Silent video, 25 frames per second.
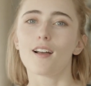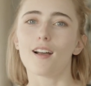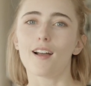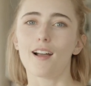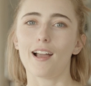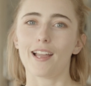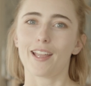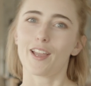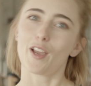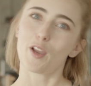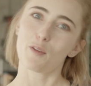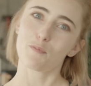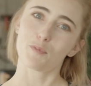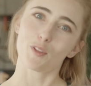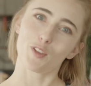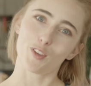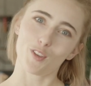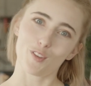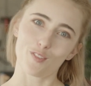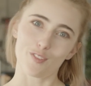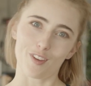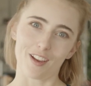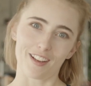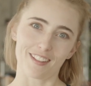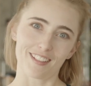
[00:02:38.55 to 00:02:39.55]
I hope that
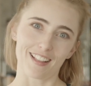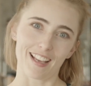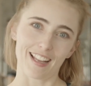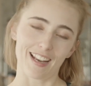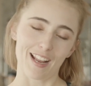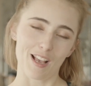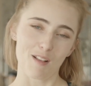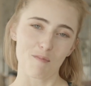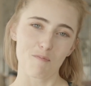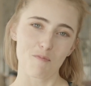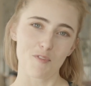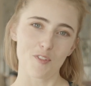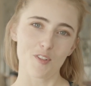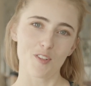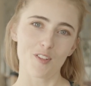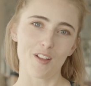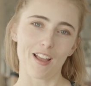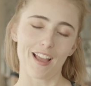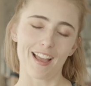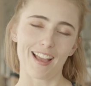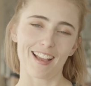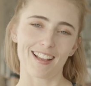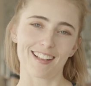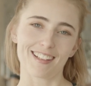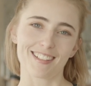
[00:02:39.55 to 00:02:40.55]
you find that helpful,
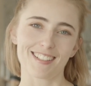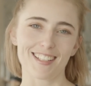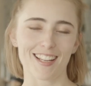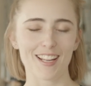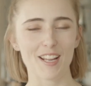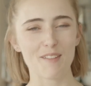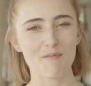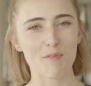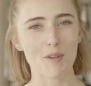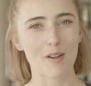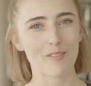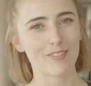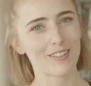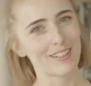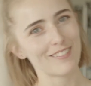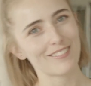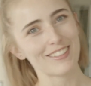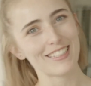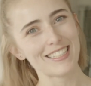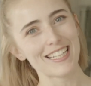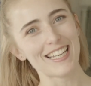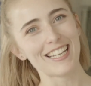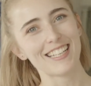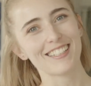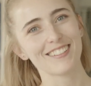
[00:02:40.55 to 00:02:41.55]
and I hope you have a
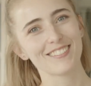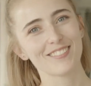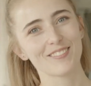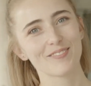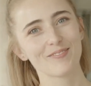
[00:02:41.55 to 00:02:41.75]
lovely day.